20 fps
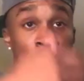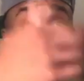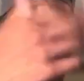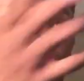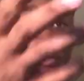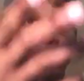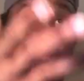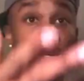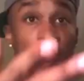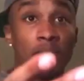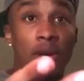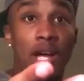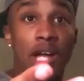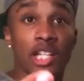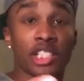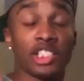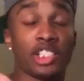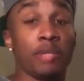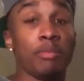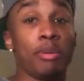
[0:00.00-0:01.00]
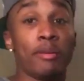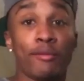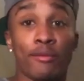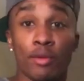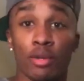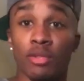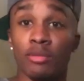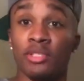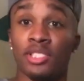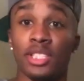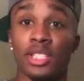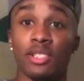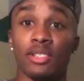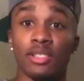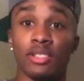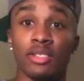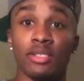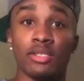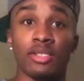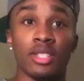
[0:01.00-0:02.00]
Remy Ma, she performed
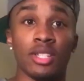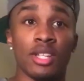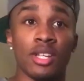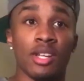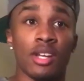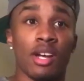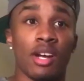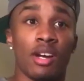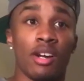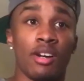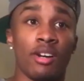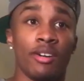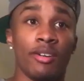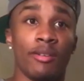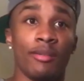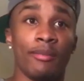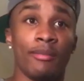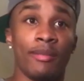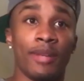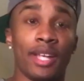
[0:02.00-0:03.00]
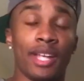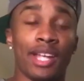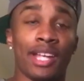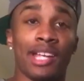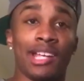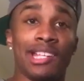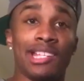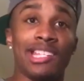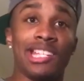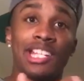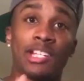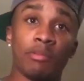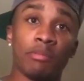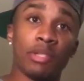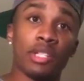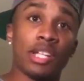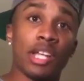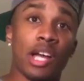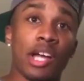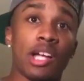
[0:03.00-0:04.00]
Shether, and Nicki
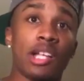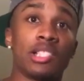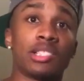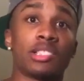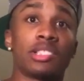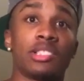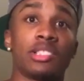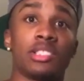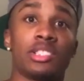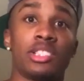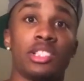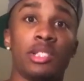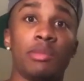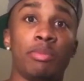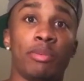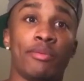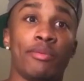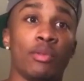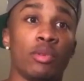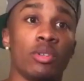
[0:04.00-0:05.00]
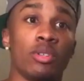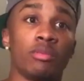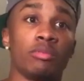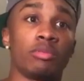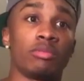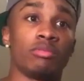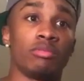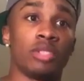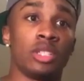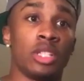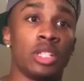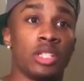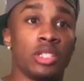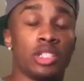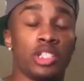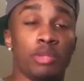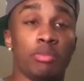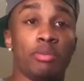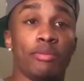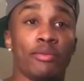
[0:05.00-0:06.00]
Minaj, she performed
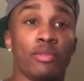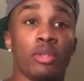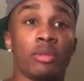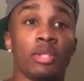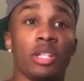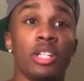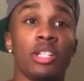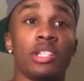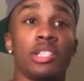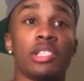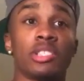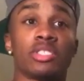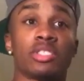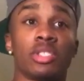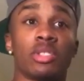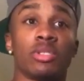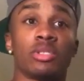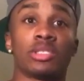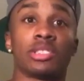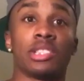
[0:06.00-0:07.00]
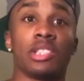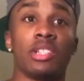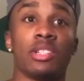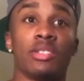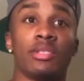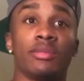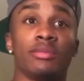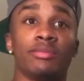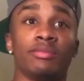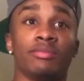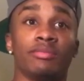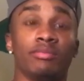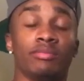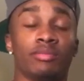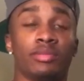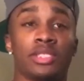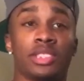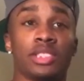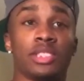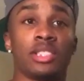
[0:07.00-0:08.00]
her diss song to
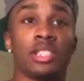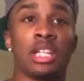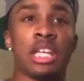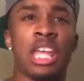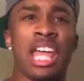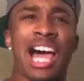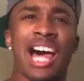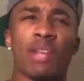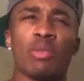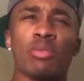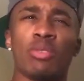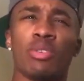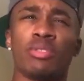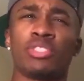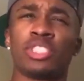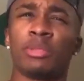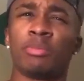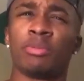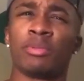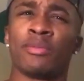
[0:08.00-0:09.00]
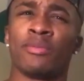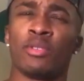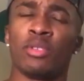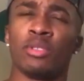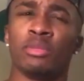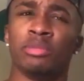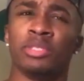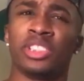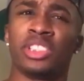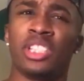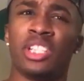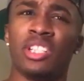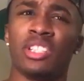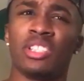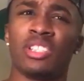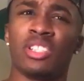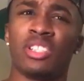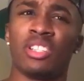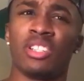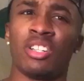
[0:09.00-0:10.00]
I don't know if she performed
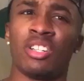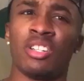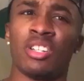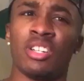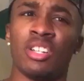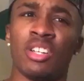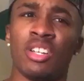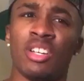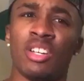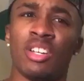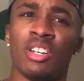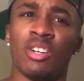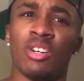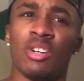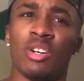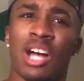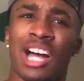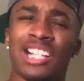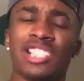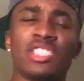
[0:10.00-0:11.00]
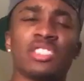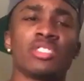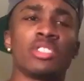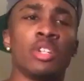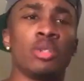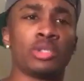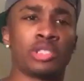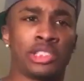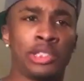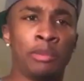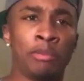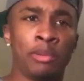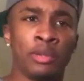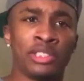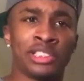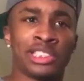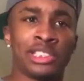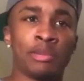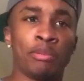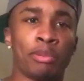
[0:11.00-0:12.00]
Shether. I just know
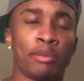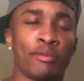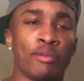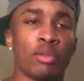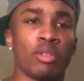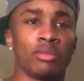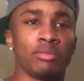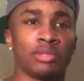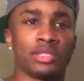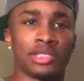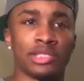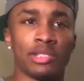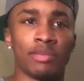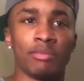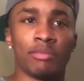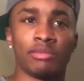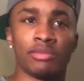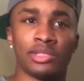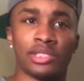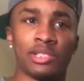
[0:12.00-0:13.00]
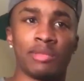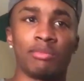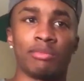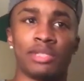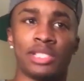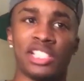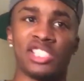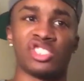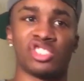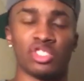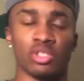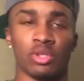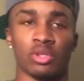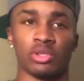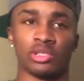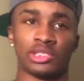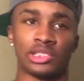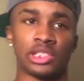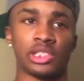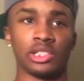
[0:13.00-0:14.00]
she performed some diss
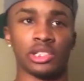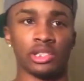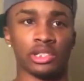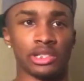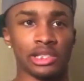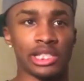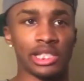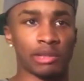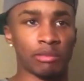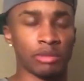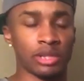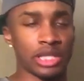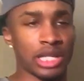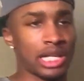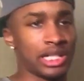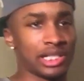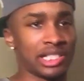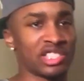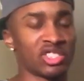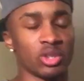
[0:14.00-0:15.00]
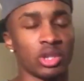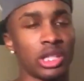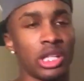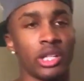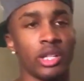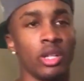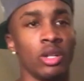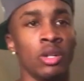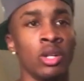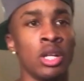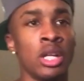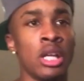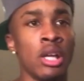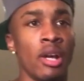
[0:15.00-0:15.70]
song to Nicki Minaj. That's all I know,